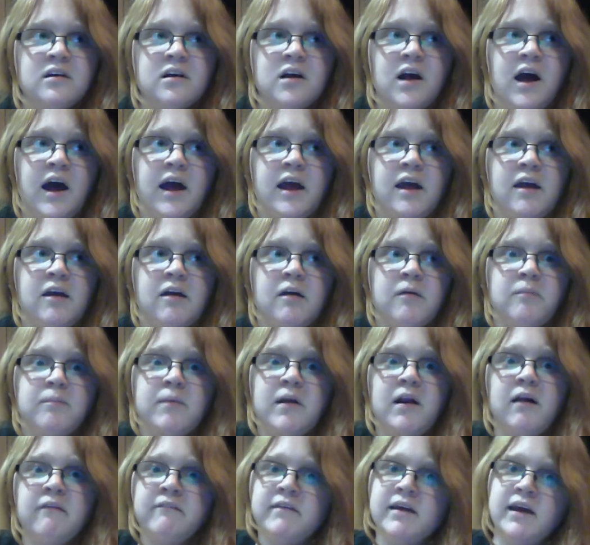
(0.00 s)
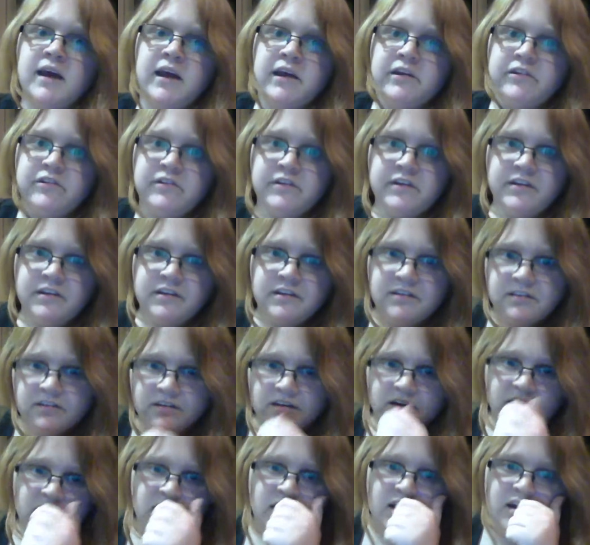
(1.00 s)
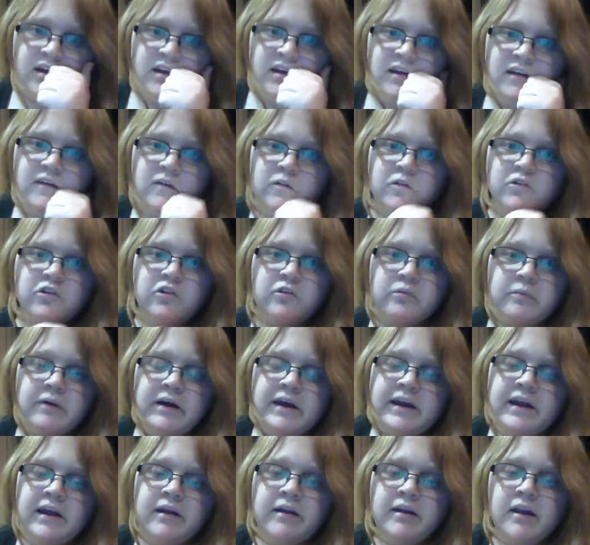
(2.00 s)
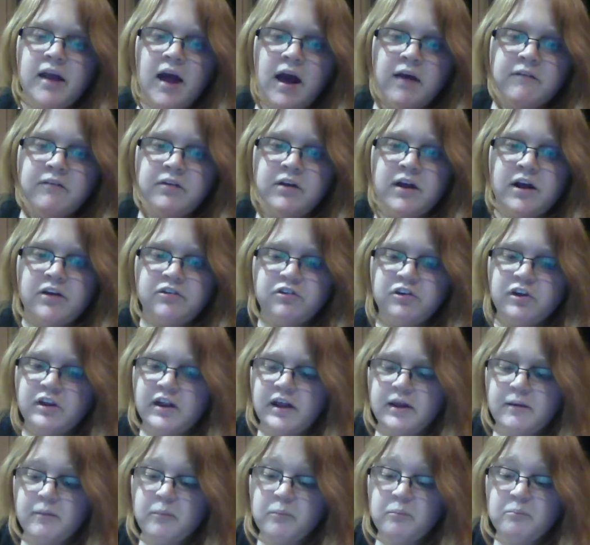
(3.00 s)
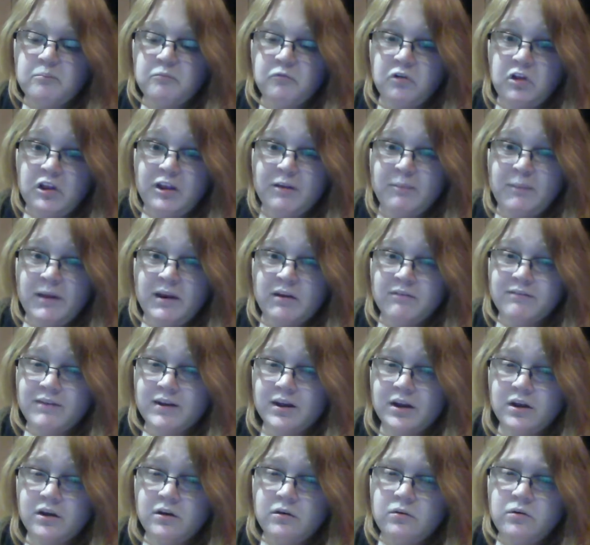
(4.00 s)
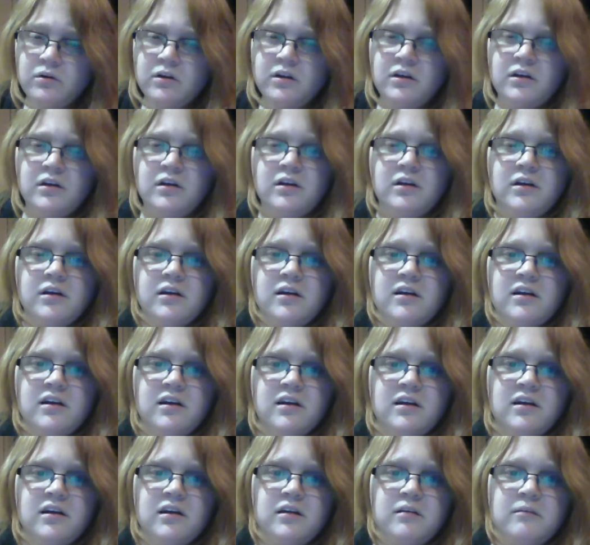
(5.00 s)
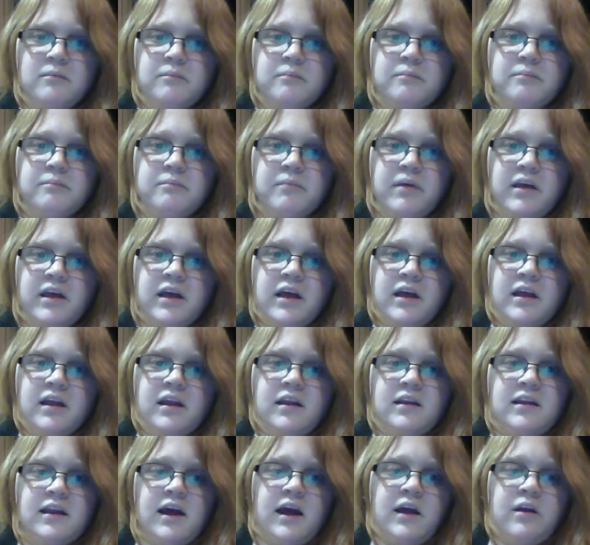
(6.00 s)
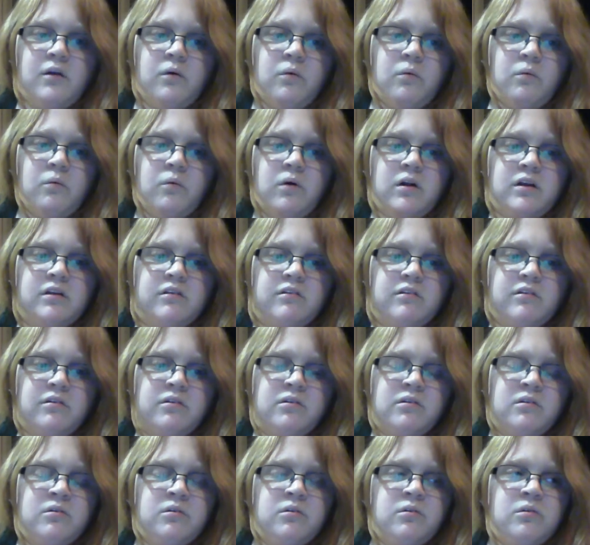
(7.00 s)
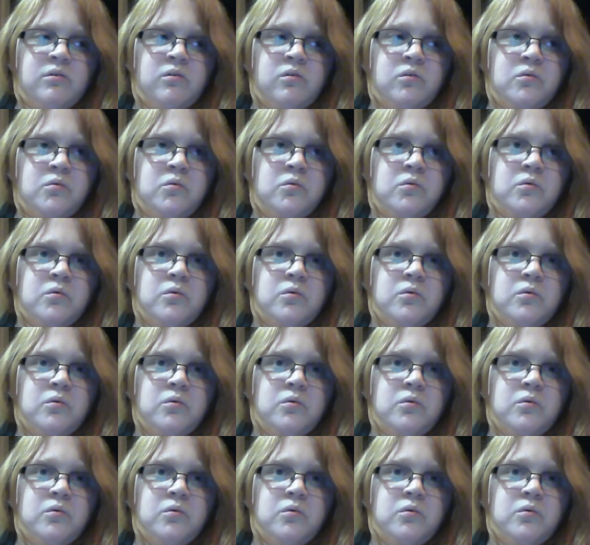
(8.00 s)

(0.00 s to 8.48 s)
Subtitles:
have been on vacation, which is why I haven't actually like really made a video, because I don't want to